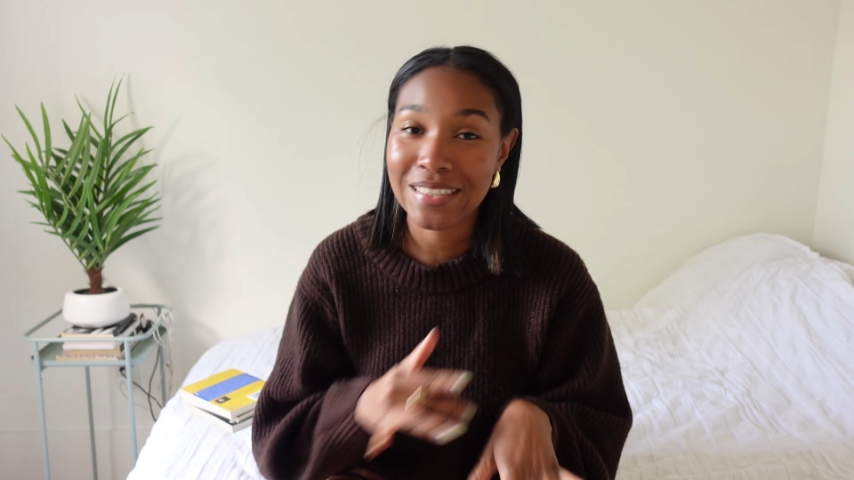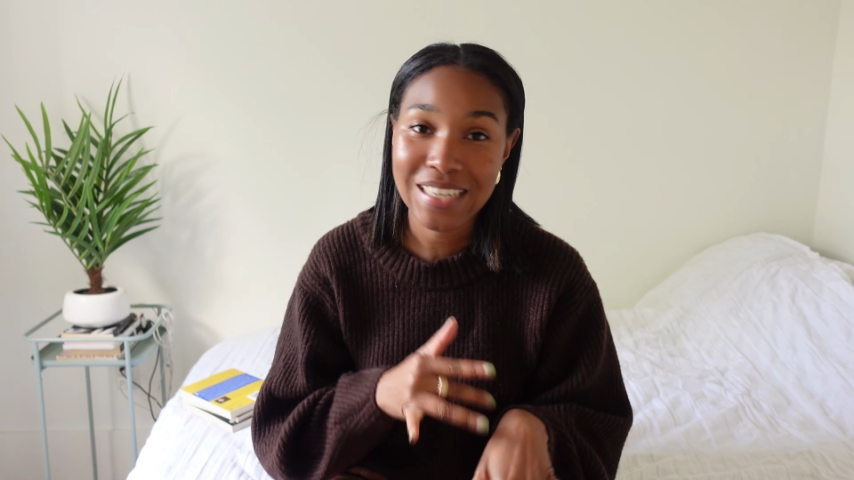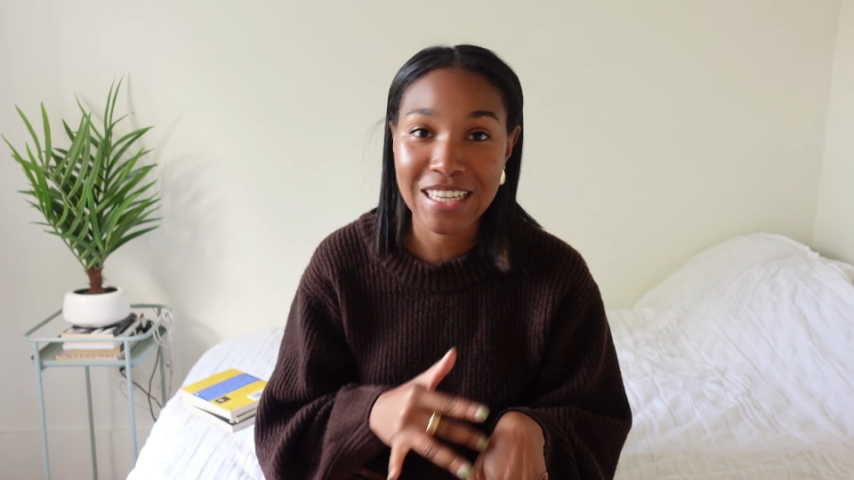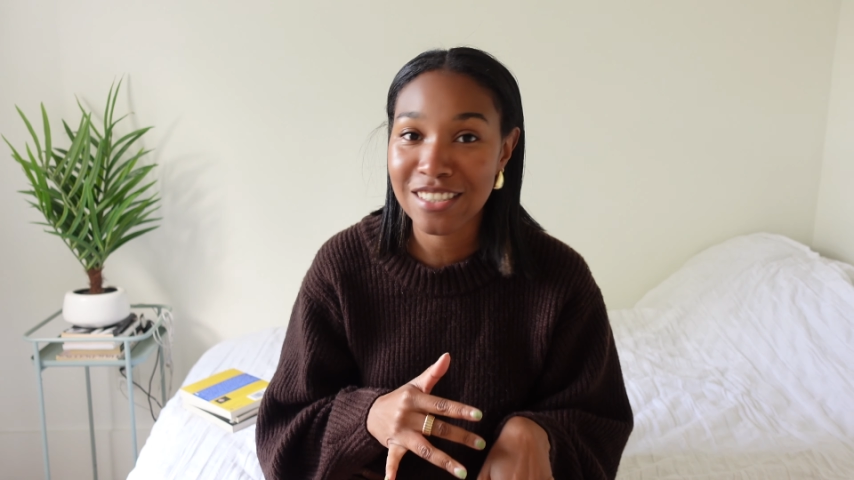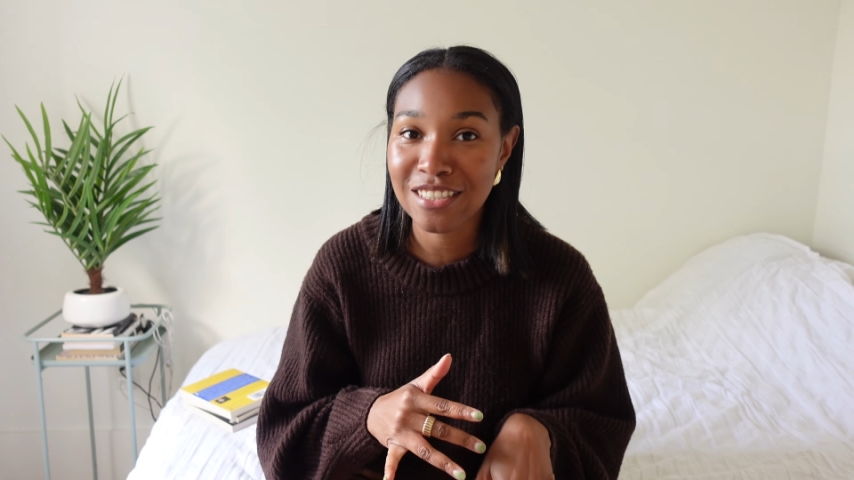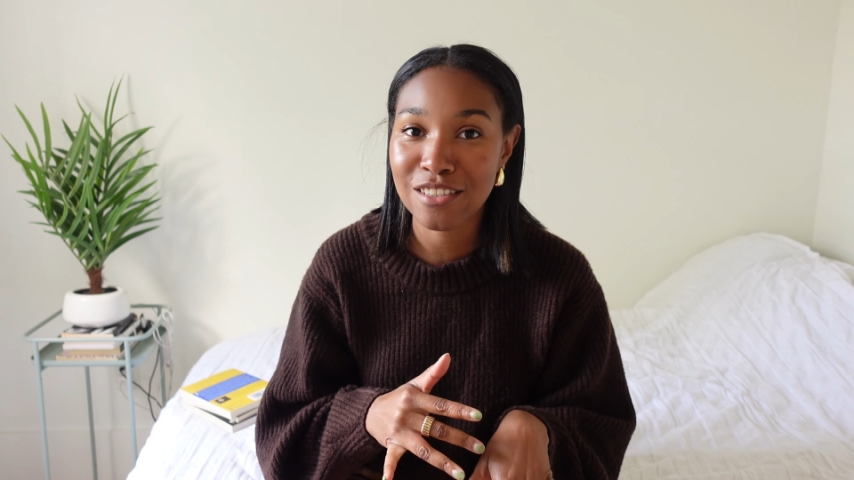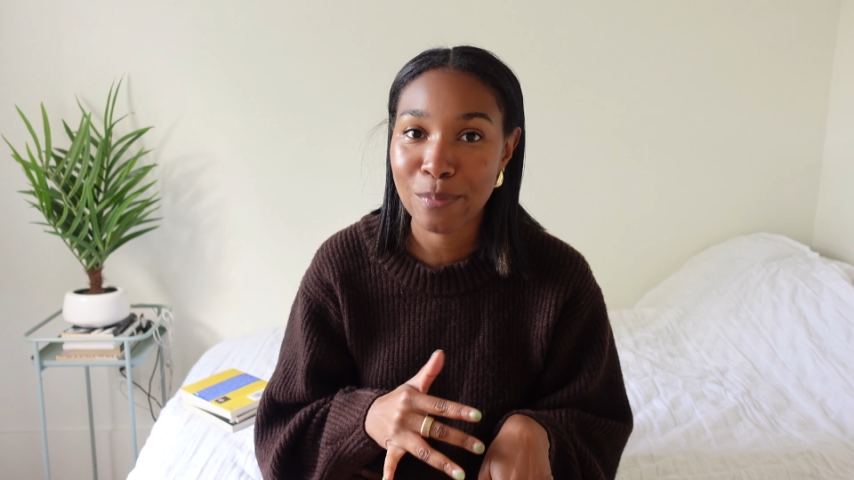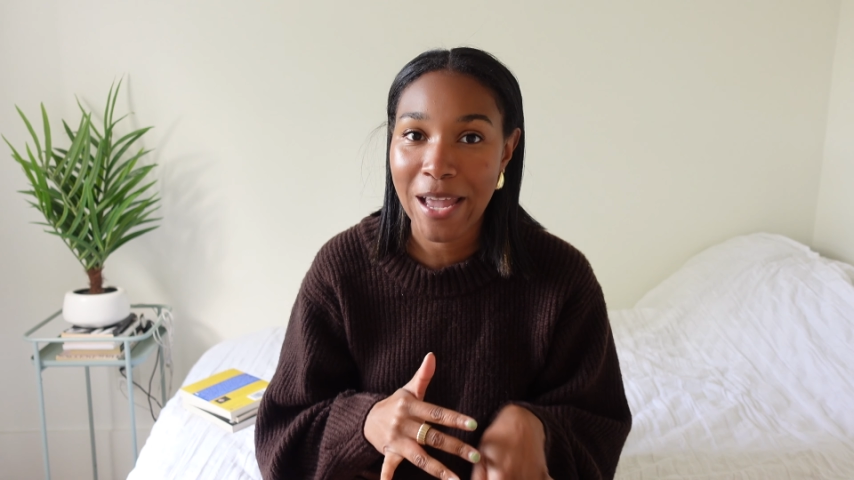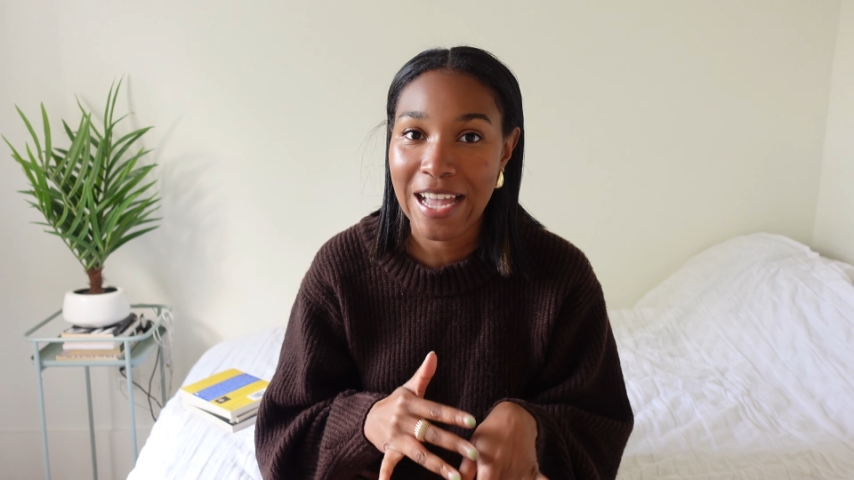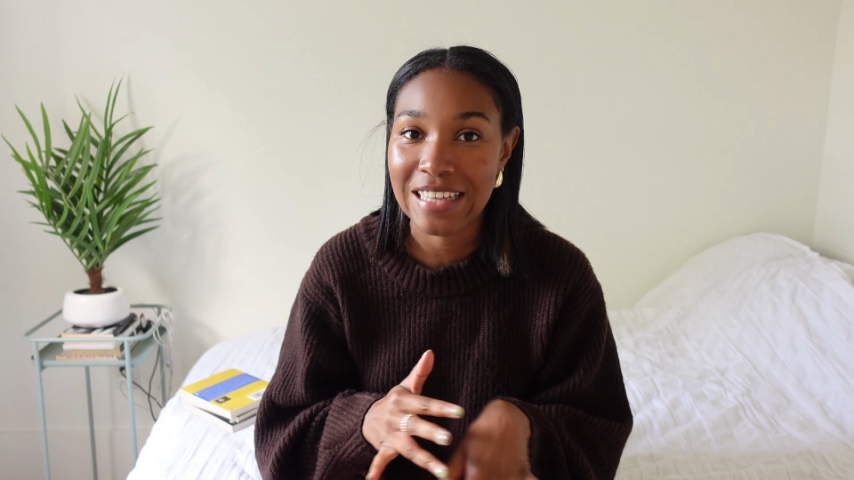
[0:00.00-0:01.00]
attention
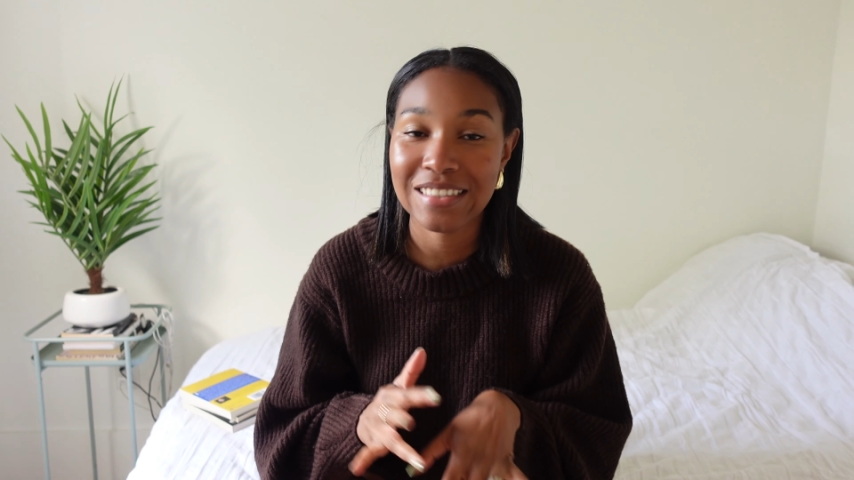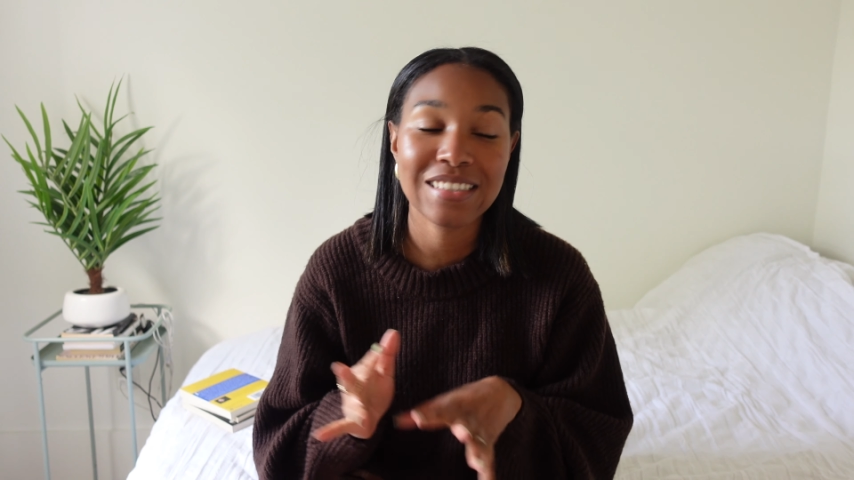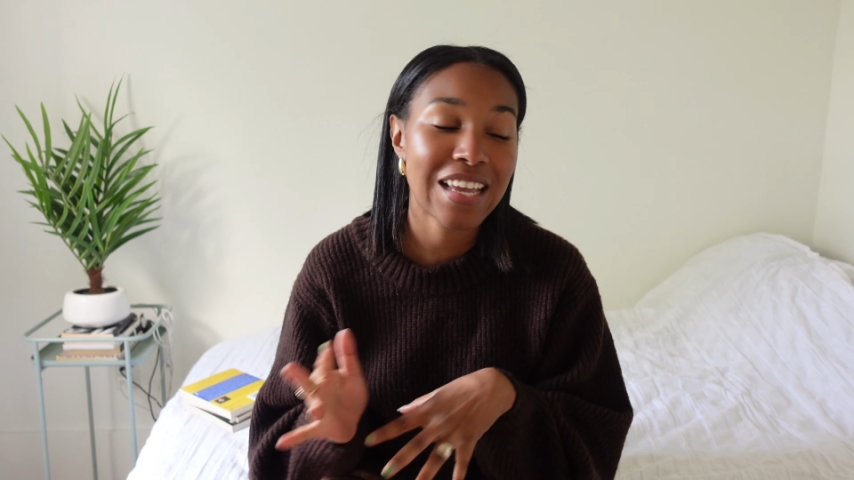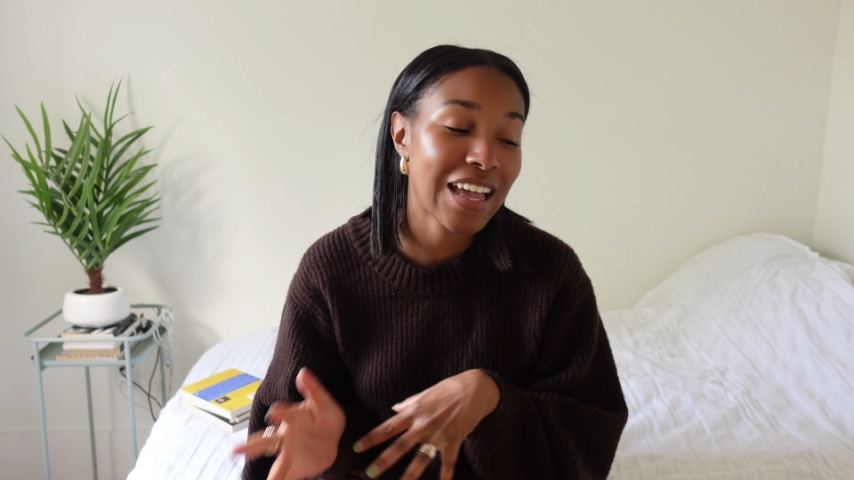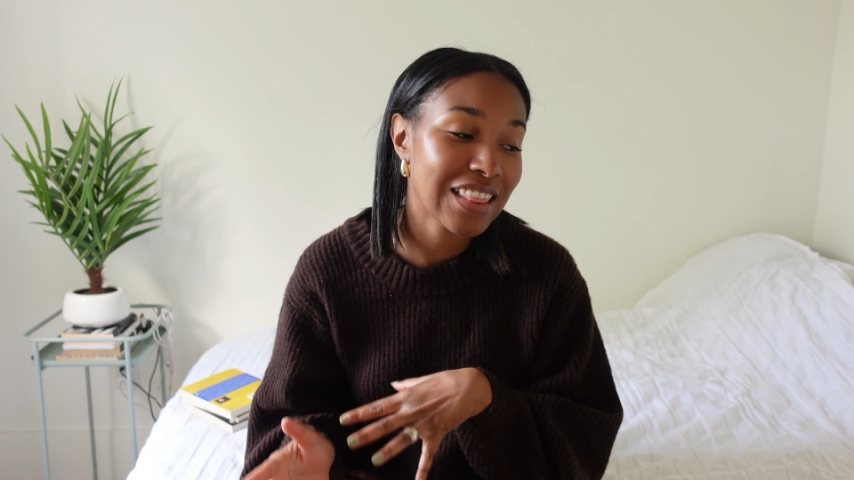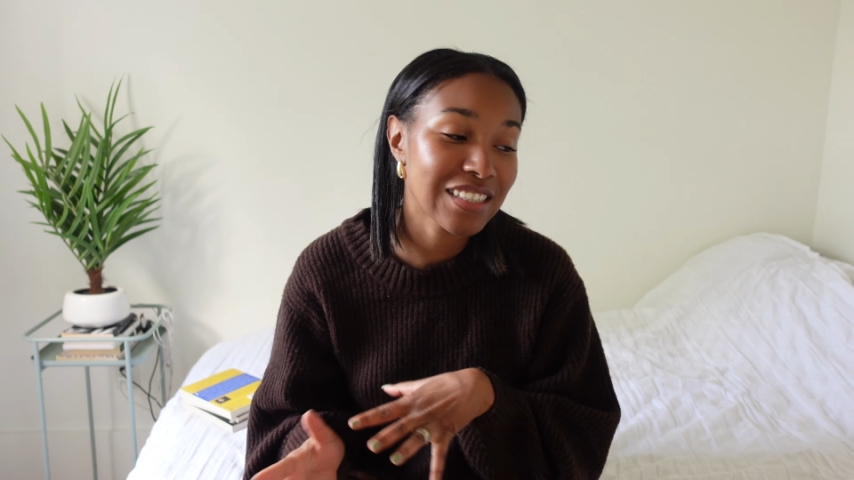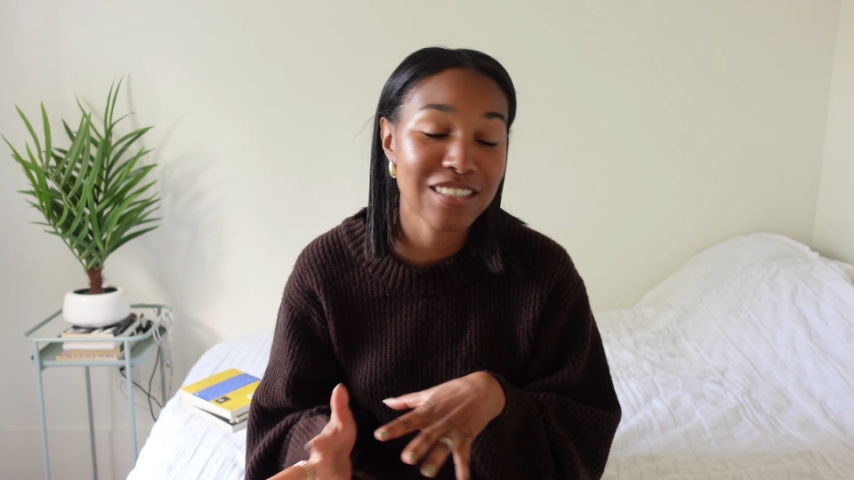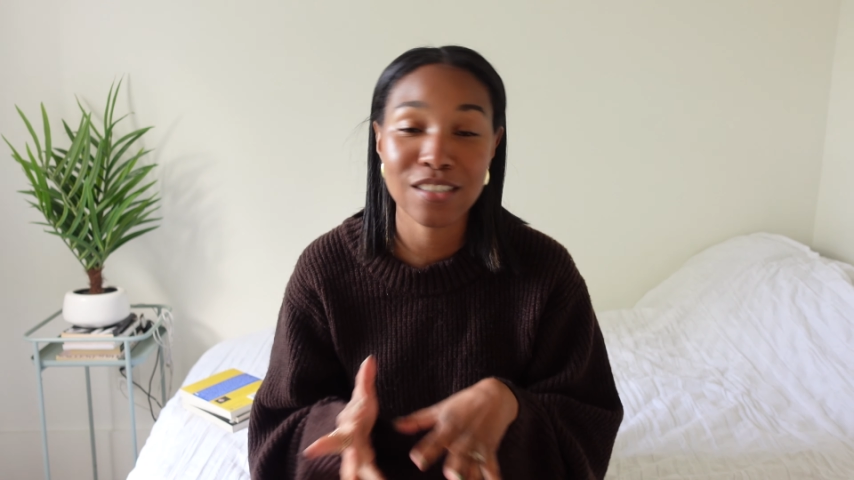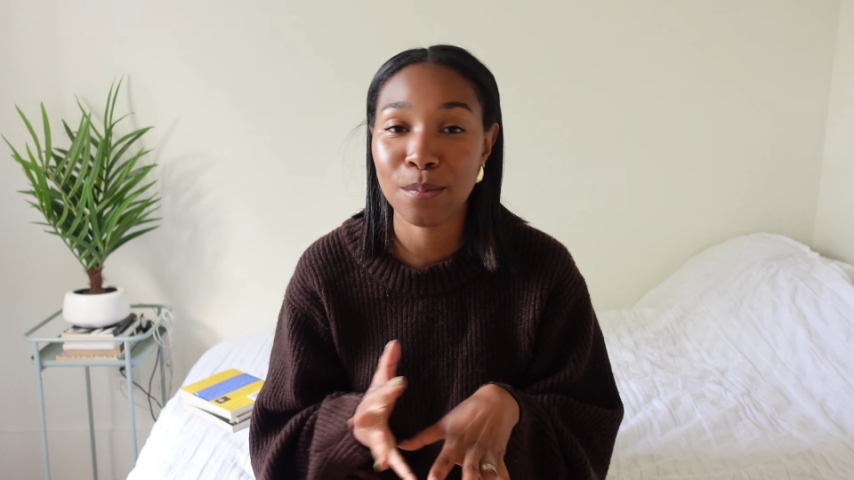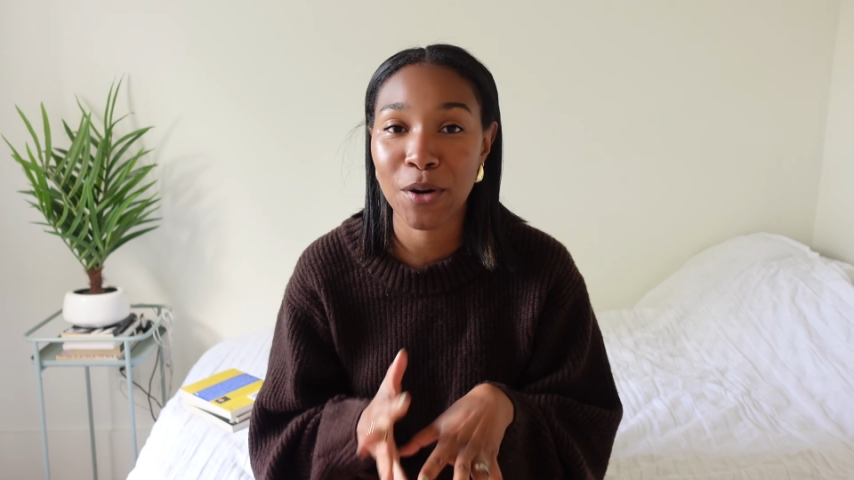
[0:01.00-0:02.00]
spans, and this is a